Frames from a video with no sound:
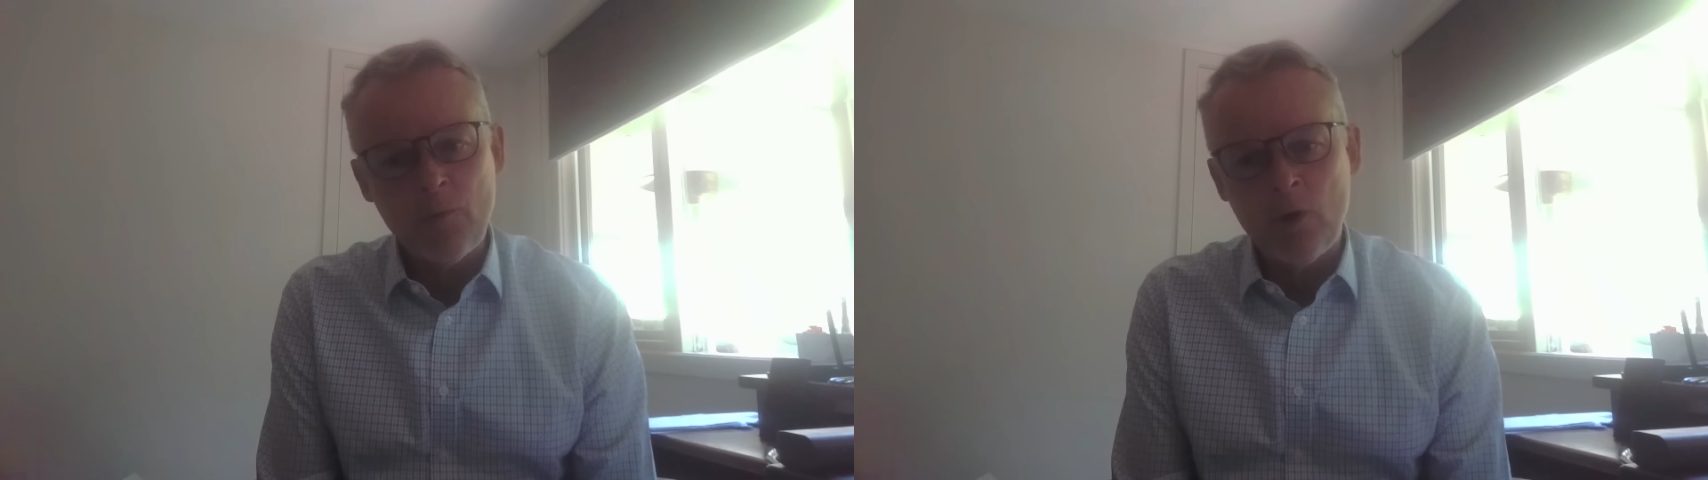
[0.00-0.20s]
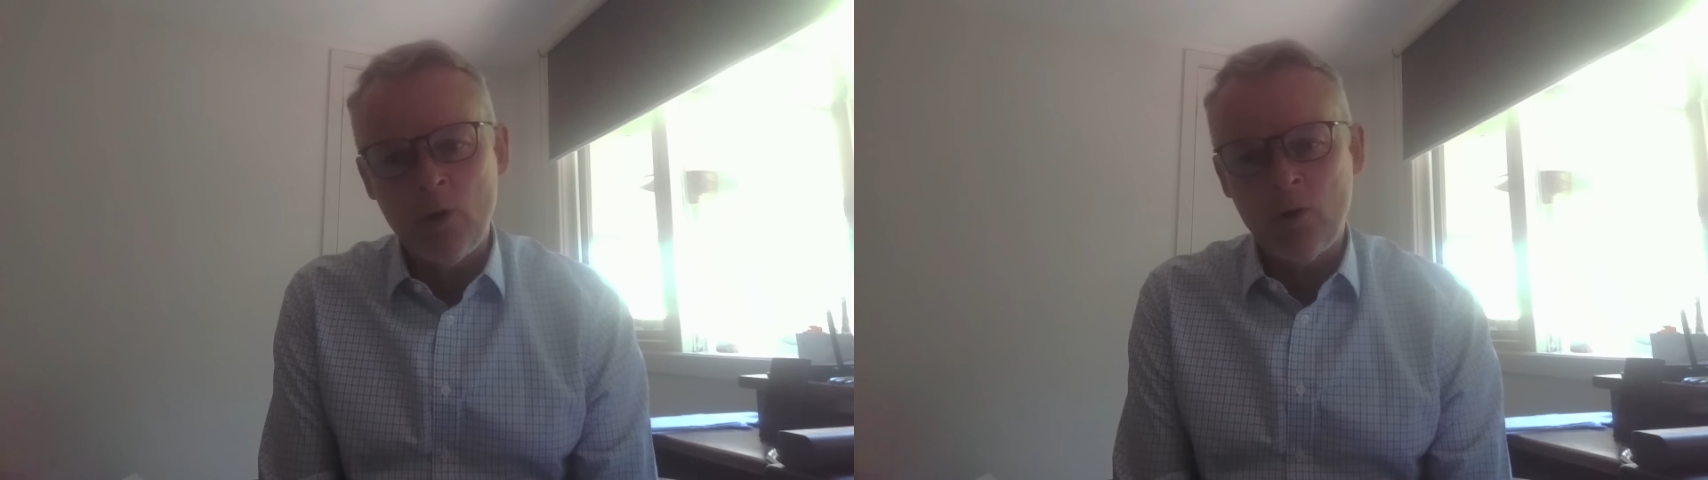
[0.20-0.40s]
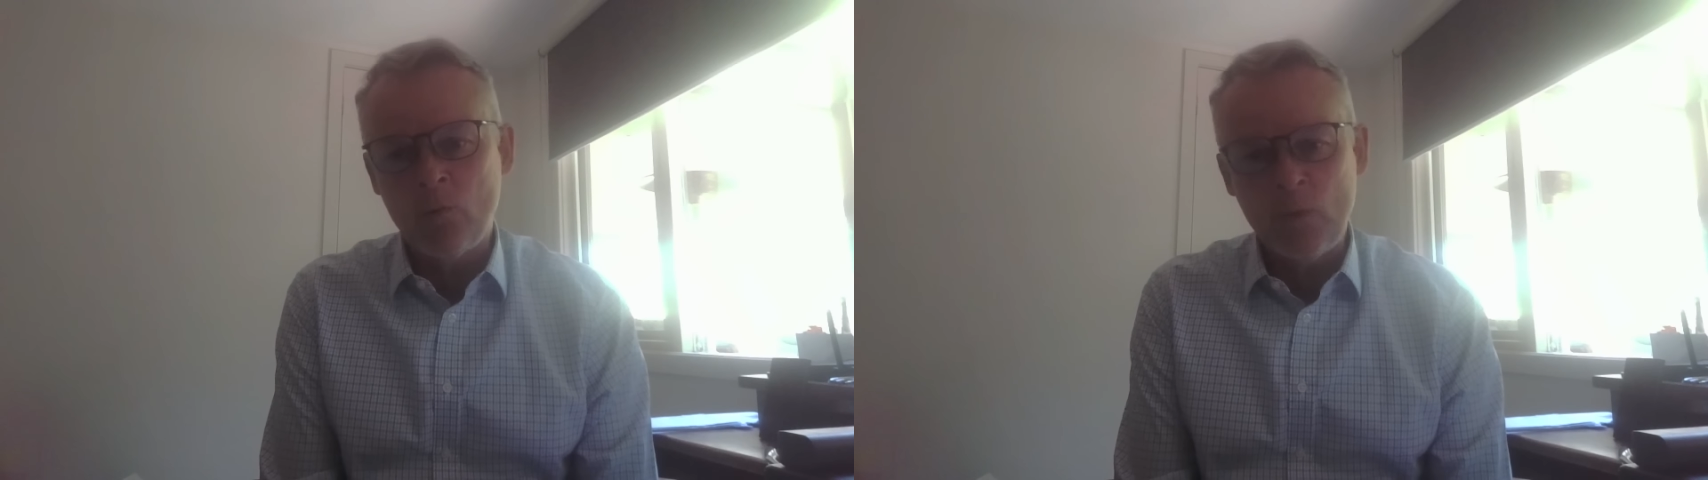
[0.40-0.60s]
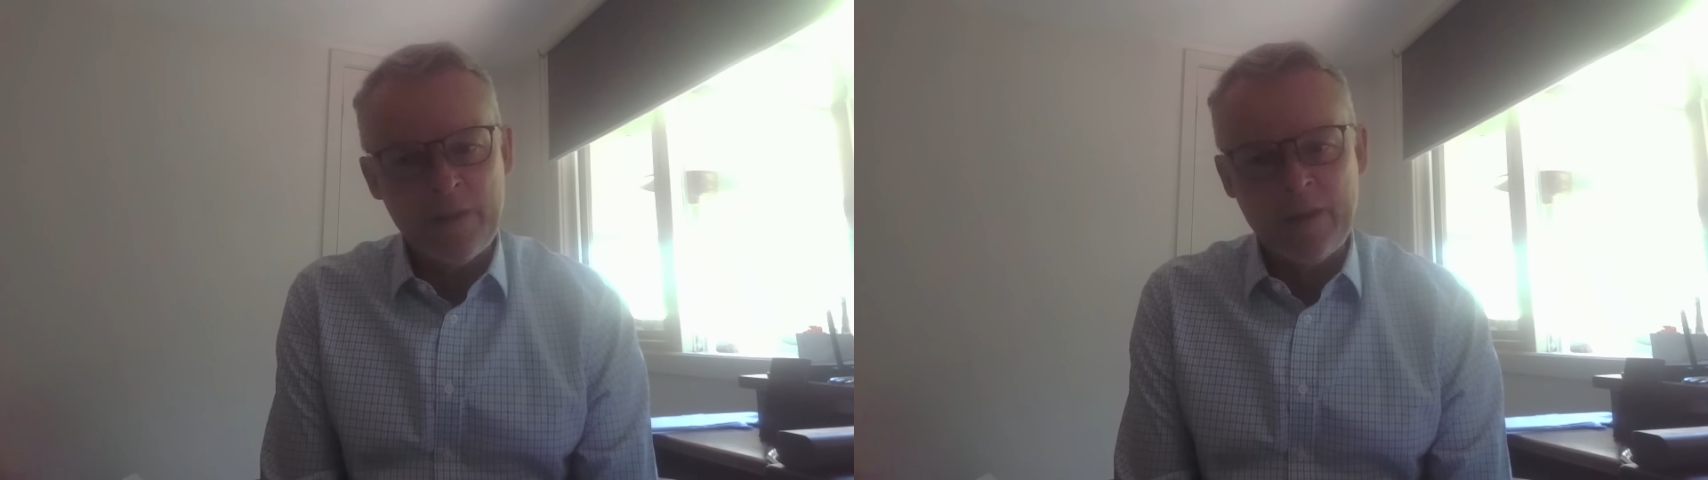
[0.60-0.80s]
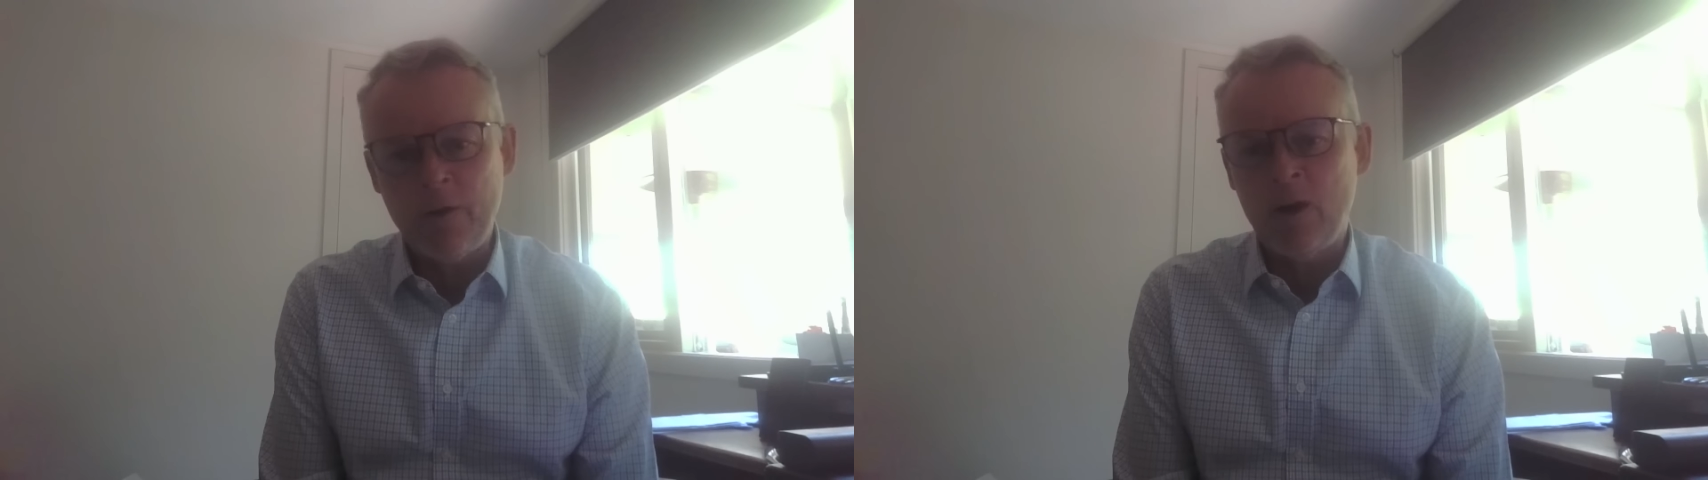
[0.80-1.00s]
wrong, we're
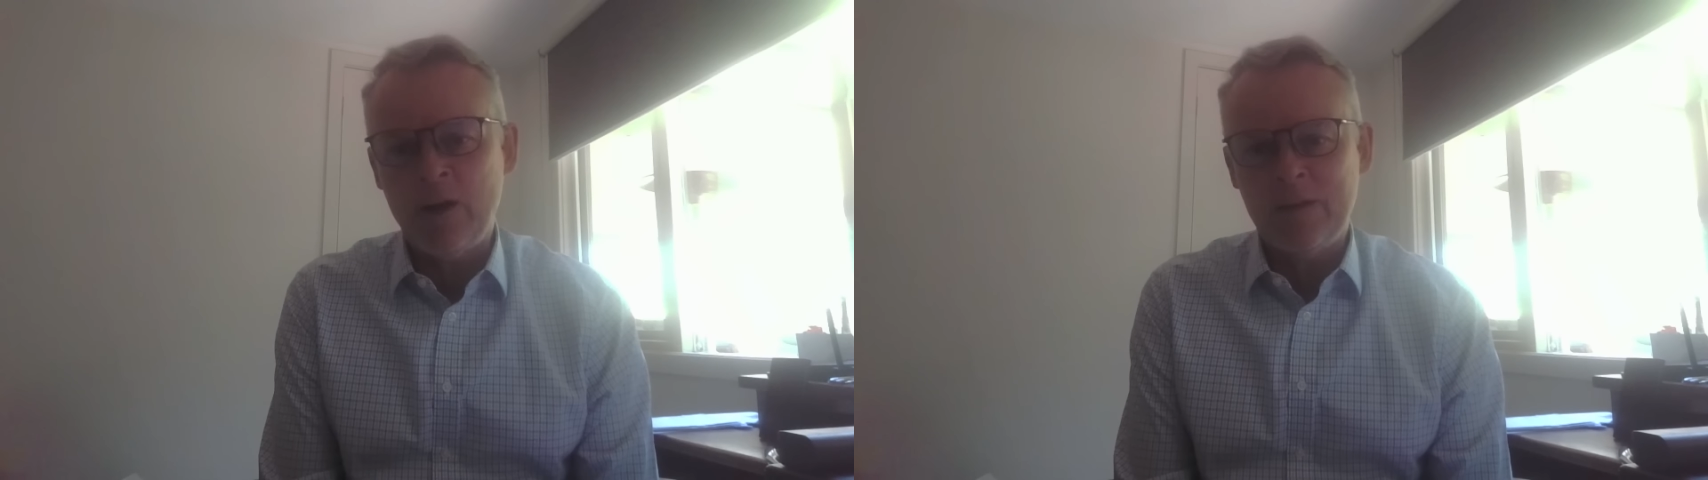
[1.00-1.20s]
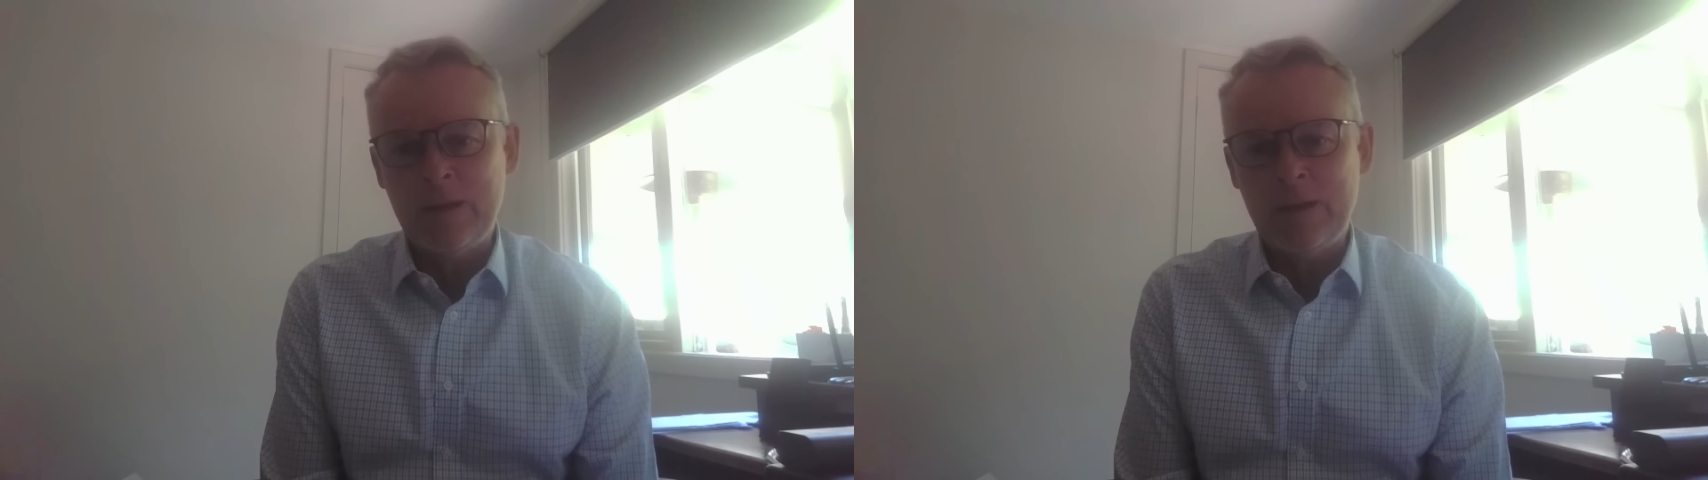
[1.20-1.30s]
their eyes and